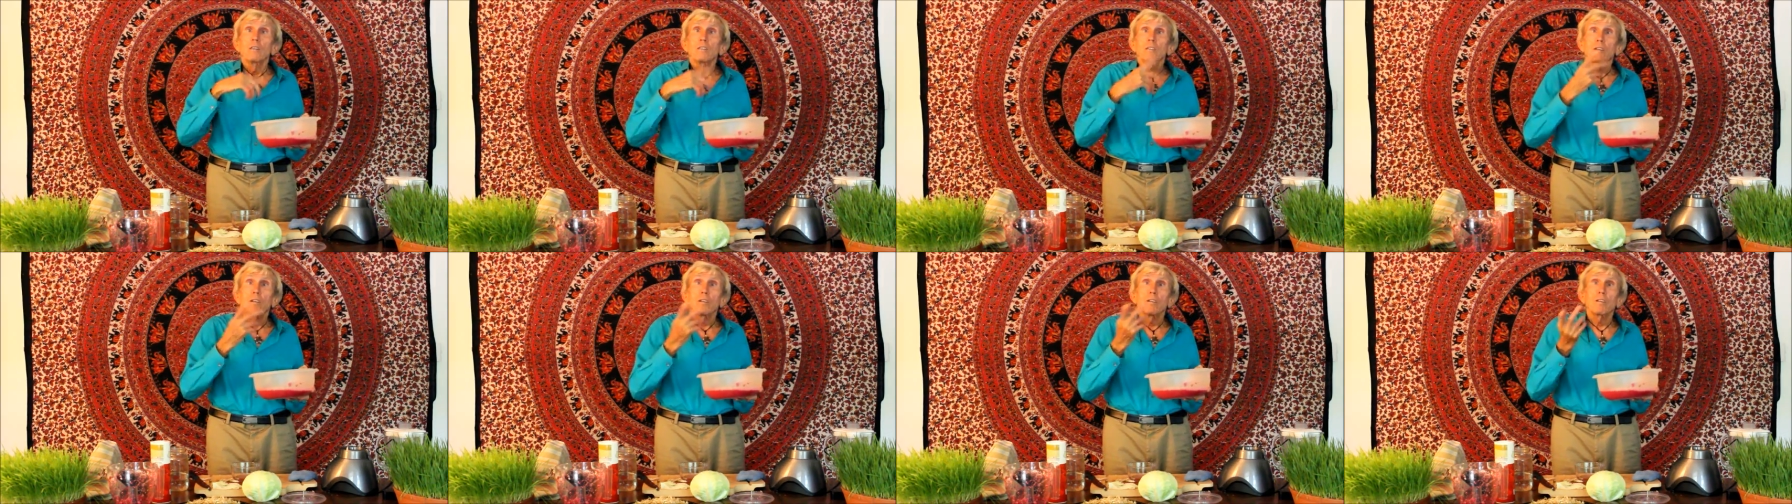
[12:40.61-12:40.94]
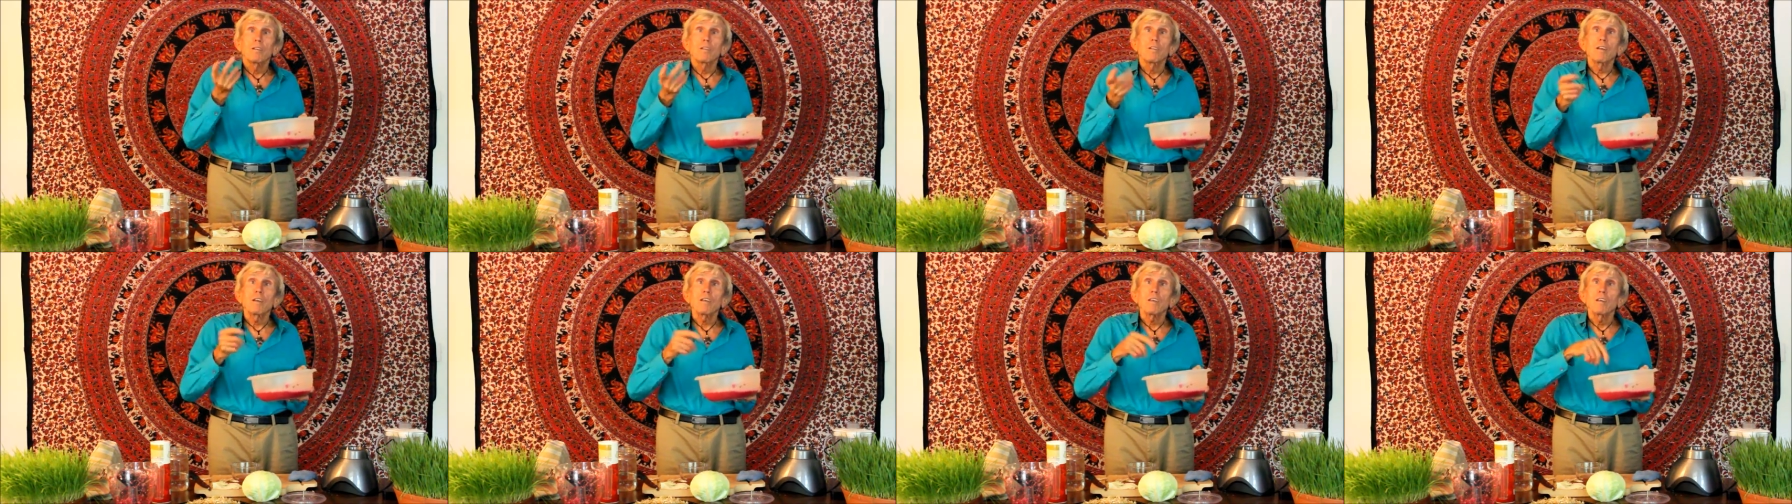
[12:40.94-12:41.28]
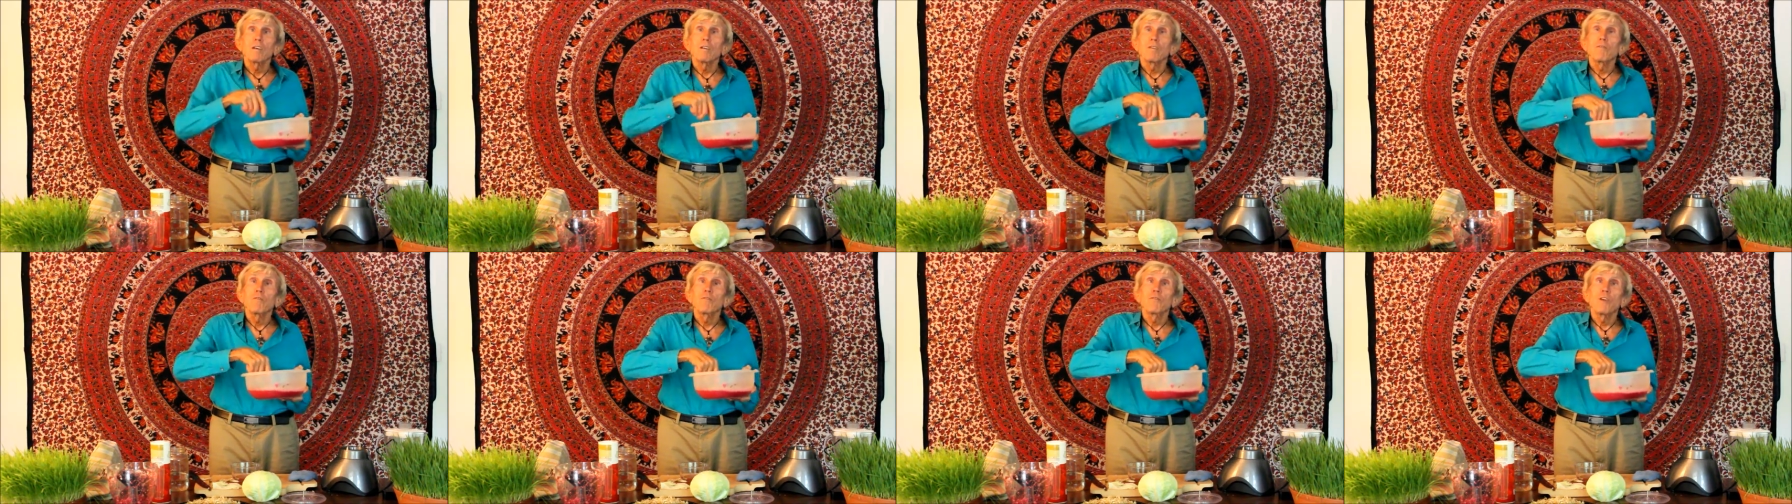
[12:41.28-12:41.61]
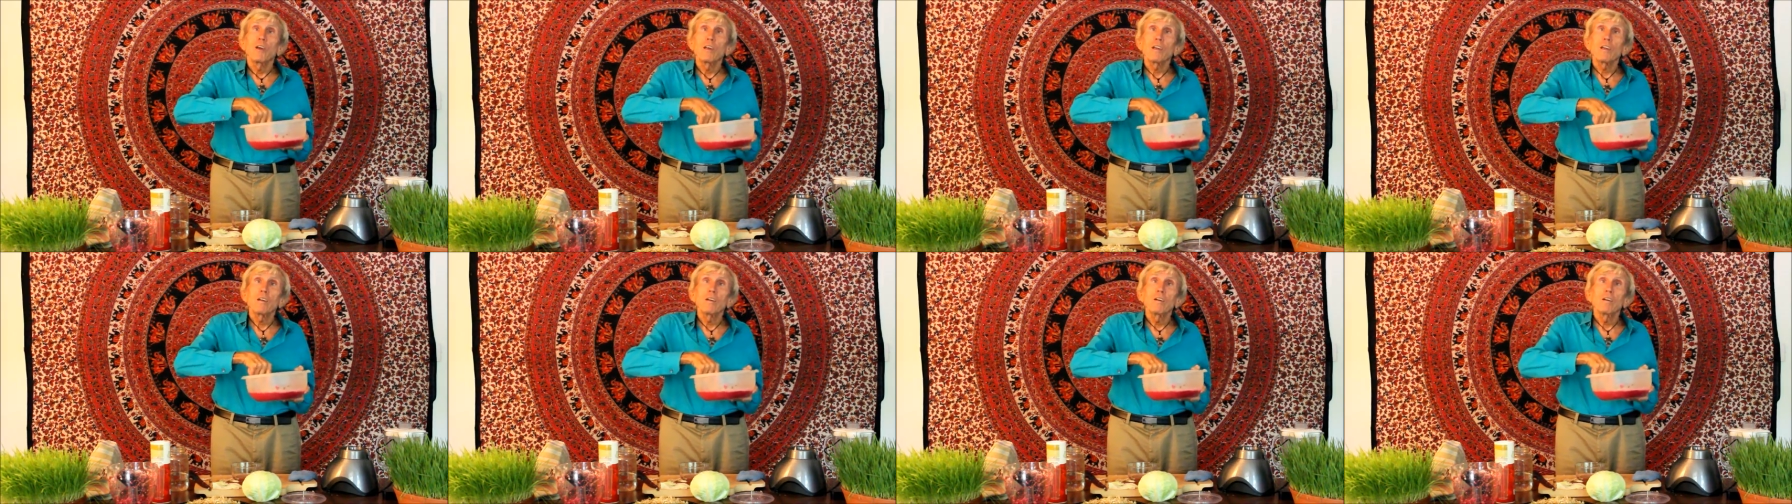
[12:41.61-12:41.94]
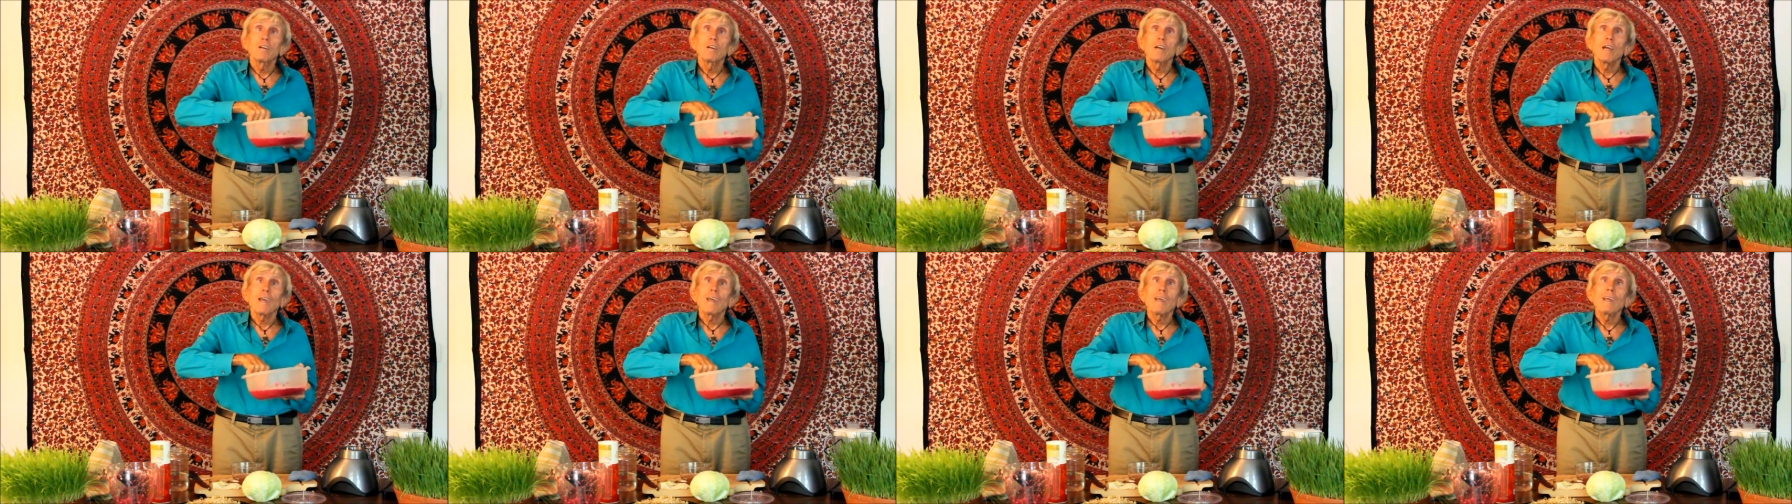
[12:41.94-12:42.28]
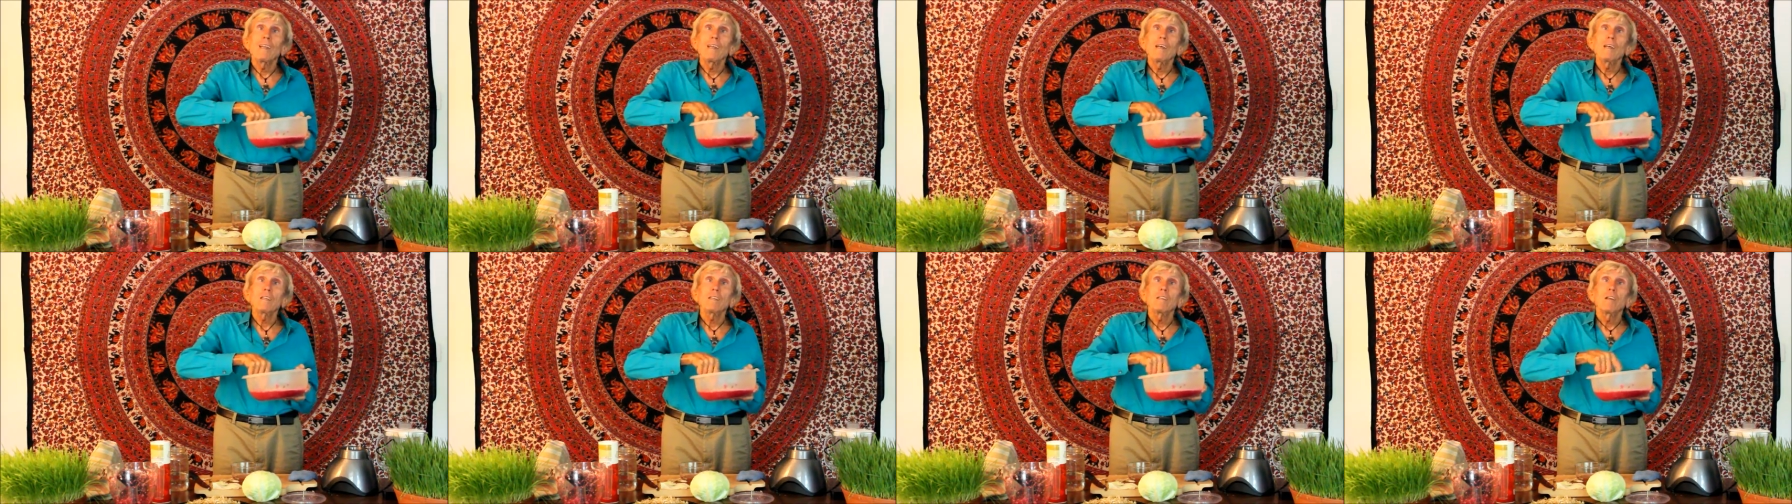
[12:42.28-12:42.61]
stick your finger
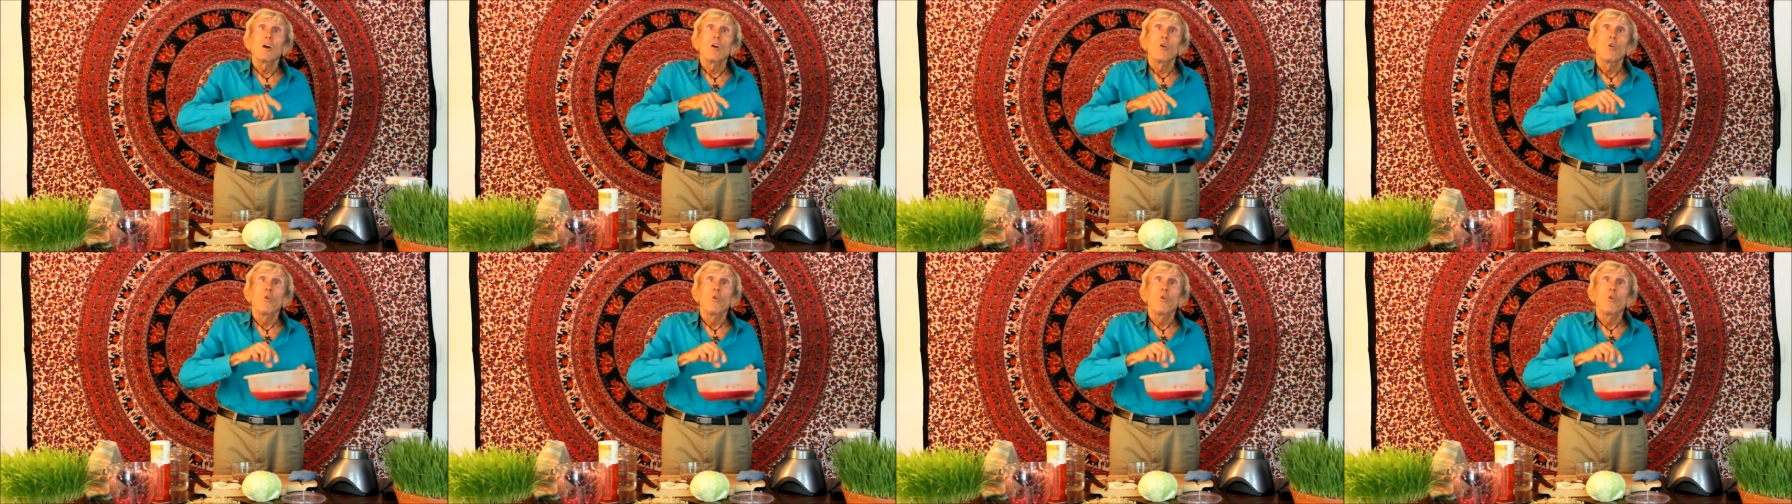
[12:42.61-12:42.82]
in it